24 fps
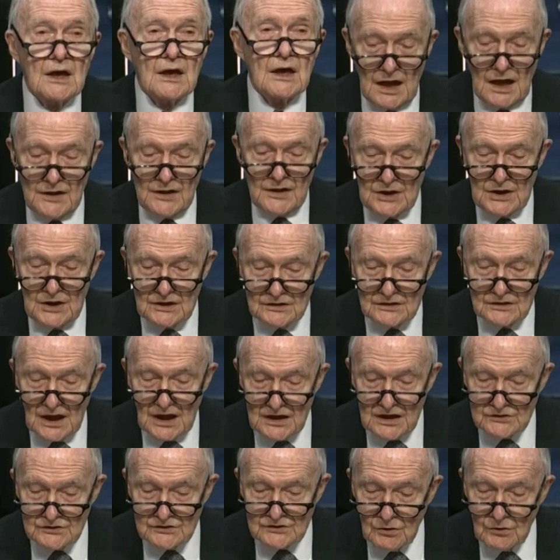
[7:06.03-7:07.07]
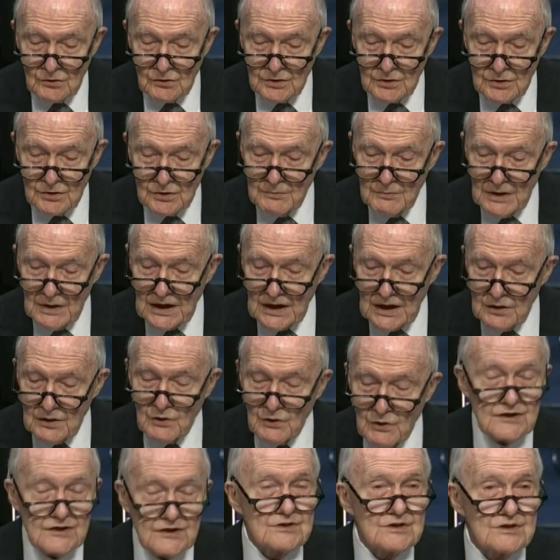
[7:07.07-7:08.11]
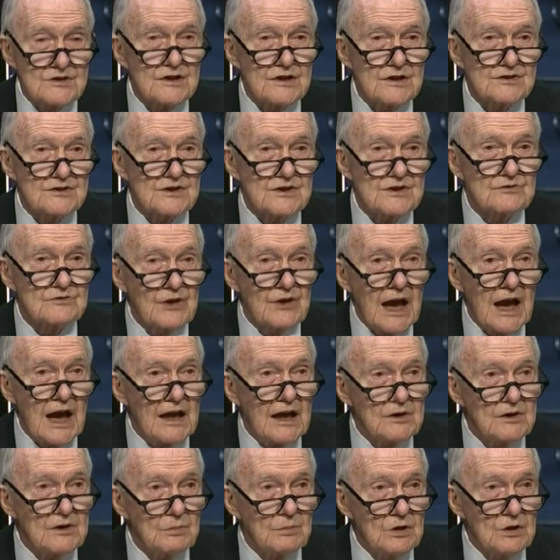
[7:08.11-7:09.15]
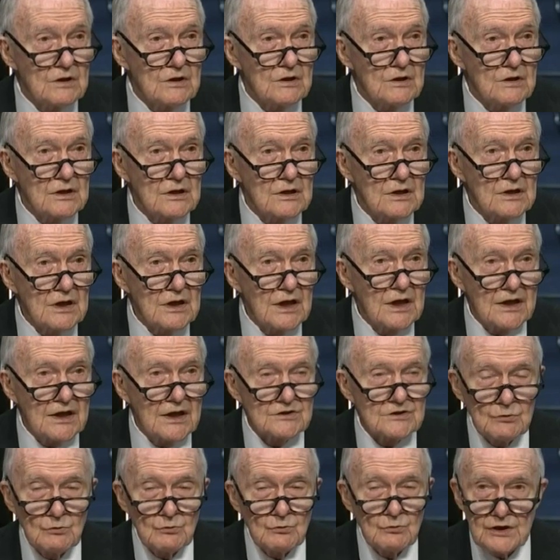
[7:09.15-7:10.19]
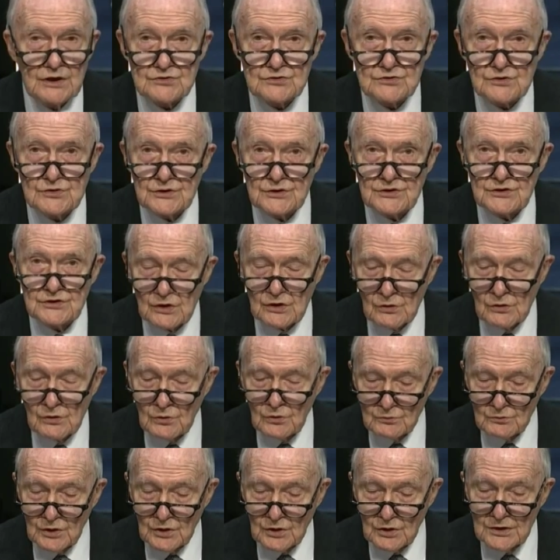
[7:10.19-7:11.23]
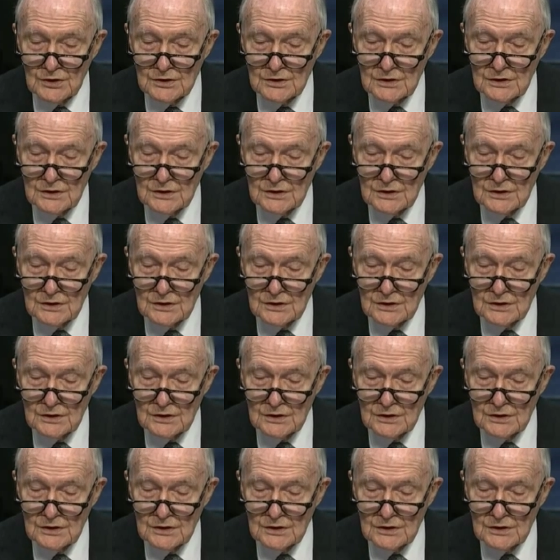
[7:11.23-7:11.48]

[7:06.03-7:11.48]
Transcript: I think NATO, in many ways, is as valuable as it was during the Cold War.